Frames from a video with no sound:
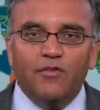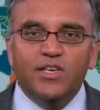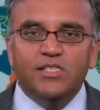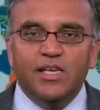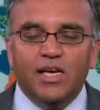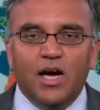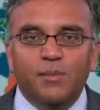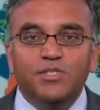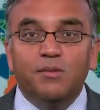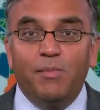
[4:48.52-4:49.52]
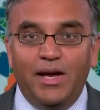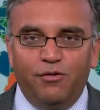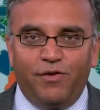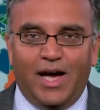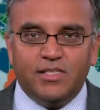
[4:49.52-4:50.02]
obviously comes in many
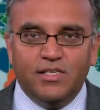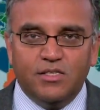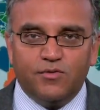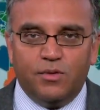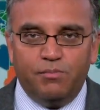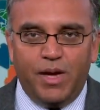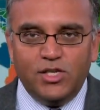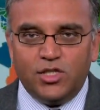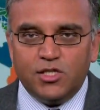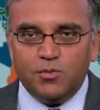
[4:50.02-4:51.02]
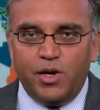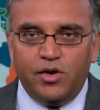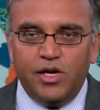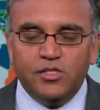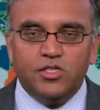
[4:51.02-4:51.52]
facets, from patient
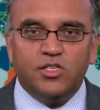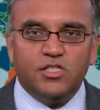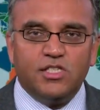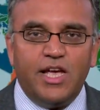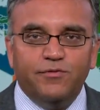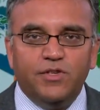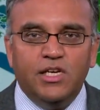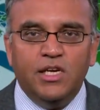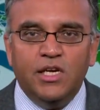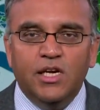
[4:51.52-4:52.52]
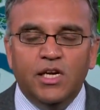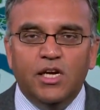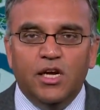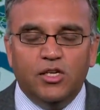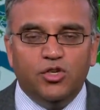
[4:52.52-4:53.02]
experience to safety
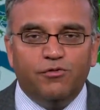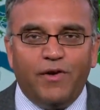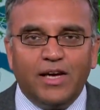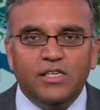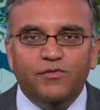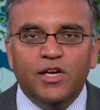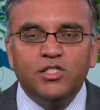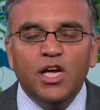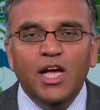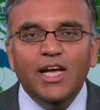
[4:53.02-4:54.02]
to effectiveness.